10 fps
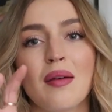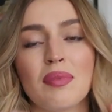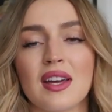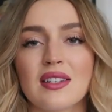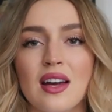and
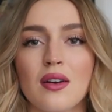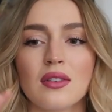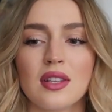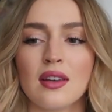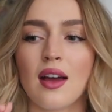picked
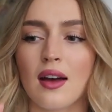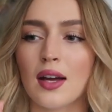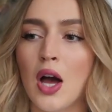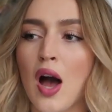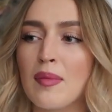out the
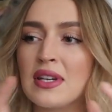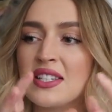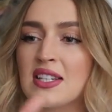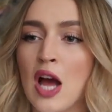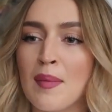common
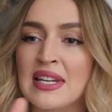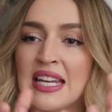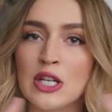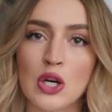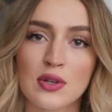
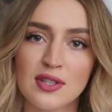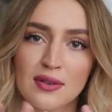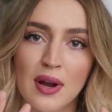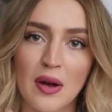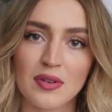denominators
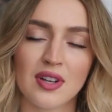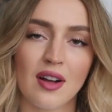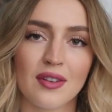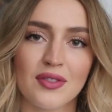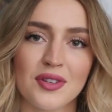throughout
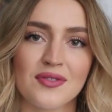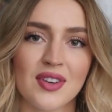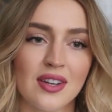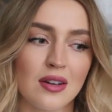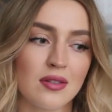all of those
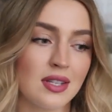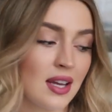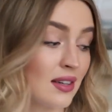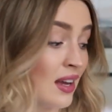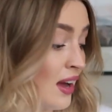videos,
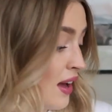and